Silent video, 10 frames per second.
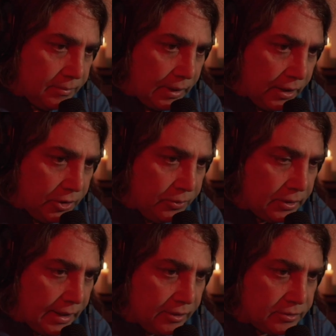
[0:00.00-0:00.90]
are you
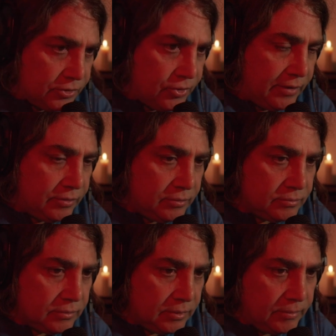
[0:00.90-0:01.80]
allowed to travel
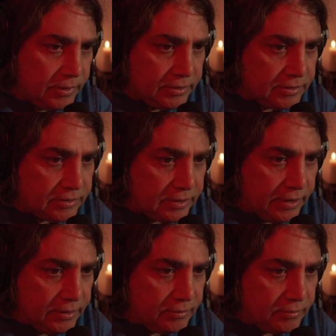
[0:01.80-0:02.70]
interstate?